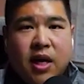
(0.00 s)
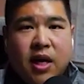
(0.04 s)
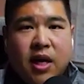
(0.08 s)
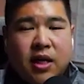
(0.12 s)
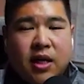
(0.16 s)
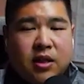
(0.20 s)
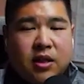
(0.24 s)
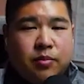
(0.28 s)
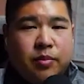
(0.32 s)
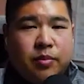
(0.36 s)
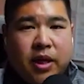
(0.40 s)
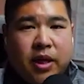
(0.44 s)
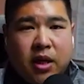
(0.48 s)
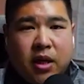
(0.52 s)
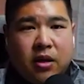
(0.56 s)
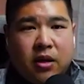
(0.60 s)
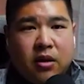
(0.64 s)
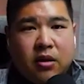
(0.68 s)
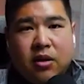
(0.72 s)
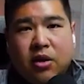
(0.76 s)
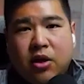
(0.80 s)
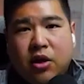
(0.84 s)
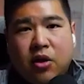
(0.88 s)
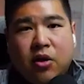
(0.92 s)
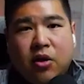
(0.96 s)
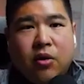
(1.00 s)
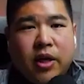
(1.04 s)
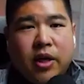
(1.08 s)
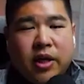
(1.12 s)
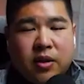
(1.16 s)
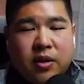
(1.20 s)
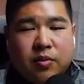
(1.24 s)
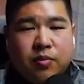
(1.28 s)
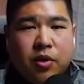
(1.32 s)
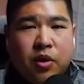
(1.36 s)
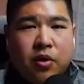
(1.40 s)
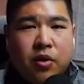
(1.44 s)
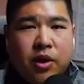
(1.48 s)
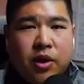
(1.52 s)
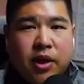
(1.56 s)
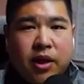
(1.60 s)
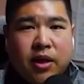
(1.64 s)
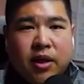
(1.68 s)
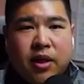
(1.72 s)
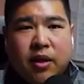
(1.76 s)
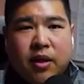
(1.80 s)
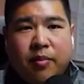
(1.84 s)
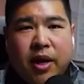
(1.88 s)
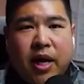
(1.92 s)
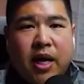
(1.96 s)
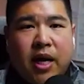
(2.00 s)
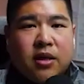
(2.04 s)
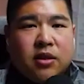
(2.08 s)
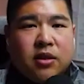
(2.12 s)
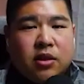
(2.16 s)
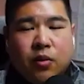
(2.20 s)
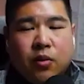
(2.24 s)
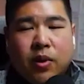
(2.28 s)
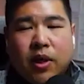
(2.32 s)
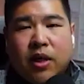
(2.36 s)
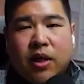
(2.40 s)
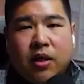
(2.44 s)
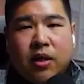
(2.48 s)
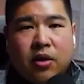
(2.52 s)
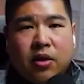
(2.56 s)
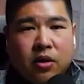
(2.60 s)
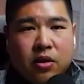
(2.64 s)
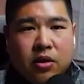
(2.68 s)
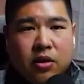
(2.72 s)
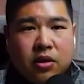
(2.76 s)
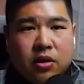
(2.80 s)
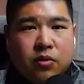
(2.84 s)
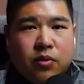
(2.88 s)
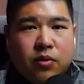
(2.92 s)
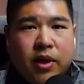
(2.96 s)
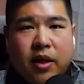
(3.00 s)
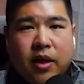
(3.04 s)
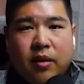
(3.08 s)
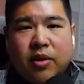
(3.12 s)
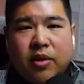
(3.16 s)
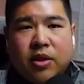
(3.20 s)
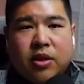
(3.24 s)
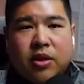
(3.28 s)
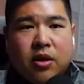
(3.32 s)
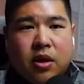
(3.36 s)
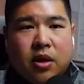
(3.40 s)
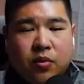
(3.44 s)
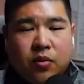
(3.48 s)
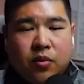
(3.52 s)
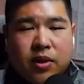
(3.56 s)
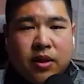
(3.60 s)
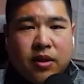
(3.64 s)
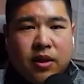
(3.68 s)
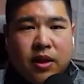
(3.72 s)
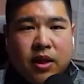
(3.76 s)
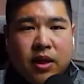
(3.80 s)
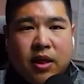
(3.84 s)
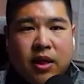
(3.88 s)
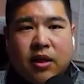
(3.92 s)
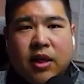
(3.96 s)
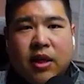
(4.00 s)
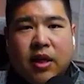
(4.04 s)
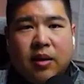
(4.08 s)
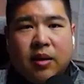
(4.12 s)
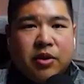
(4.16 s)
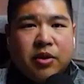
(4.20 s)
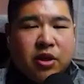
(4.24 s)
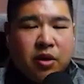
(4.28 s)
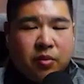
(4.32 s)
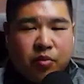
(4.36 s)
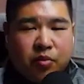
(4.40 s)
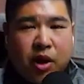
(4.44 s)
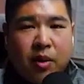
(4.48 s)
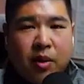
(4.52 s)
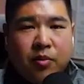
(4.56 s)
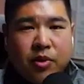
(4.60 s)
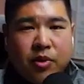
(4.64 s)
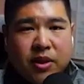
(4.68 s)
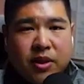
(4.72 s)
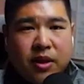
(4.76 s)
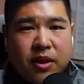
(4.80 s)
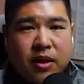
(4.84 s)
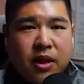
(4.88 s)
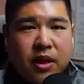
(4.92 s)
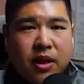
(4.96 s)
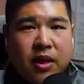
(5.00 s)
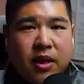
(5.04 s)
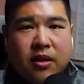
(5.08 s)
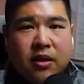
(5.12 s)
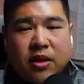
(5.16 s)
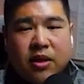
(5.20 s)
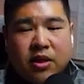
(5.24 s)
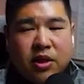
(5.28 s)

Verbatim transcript: has been you know exploding in the past 20 years when Amazon was a thing and Amazon Prime was a thing.